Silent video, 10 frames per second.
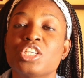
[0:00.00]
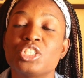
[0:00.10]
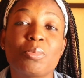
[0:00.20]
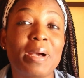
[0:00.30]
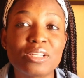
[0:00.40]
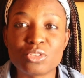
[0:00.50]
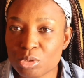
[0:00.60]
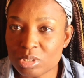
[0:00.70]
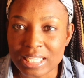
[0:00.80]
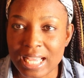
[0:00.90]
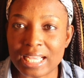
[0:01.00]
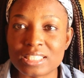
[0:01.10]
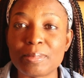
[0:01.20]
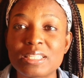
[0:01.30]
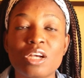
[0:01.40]
She might do
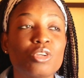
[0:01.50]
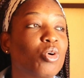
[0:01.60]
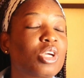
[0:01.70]
tests. She might tell you,